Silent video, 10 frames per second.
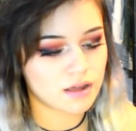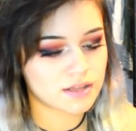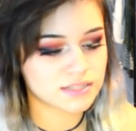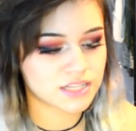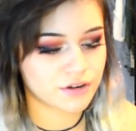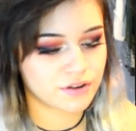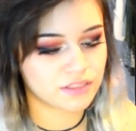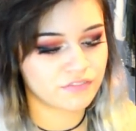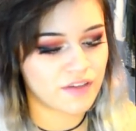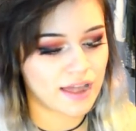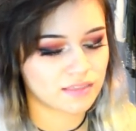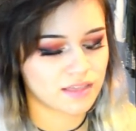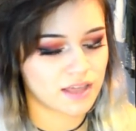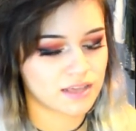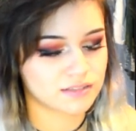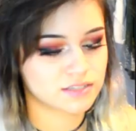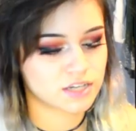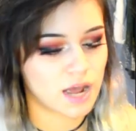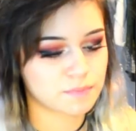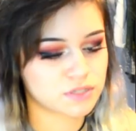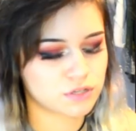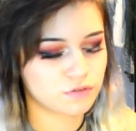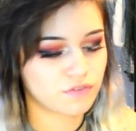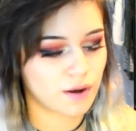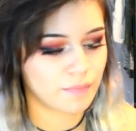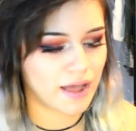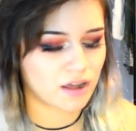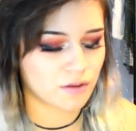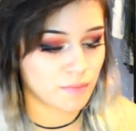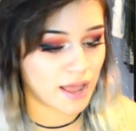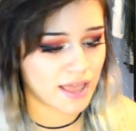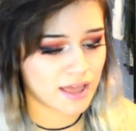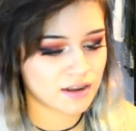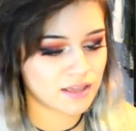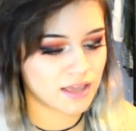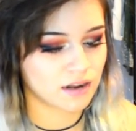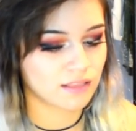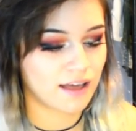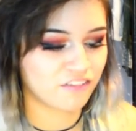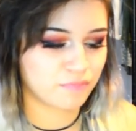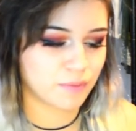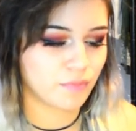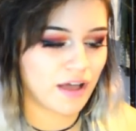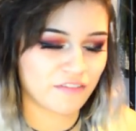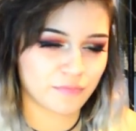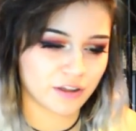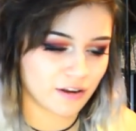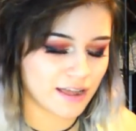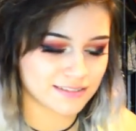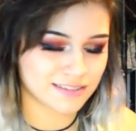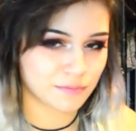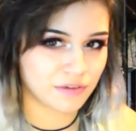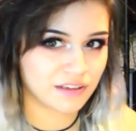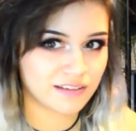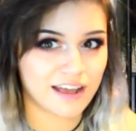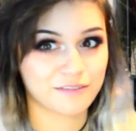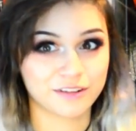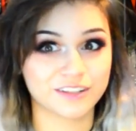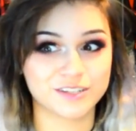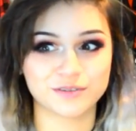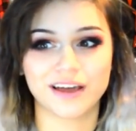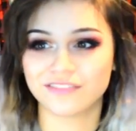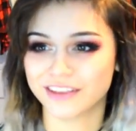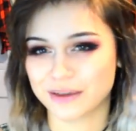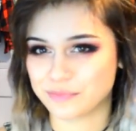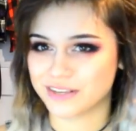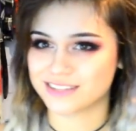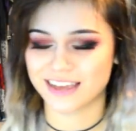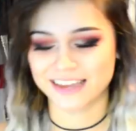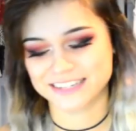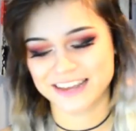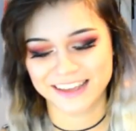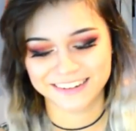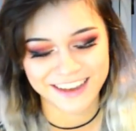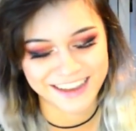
considering the fact that it stops too far back on my head and a lot of people have bigger heads than me. I really do have like a pea-sized head,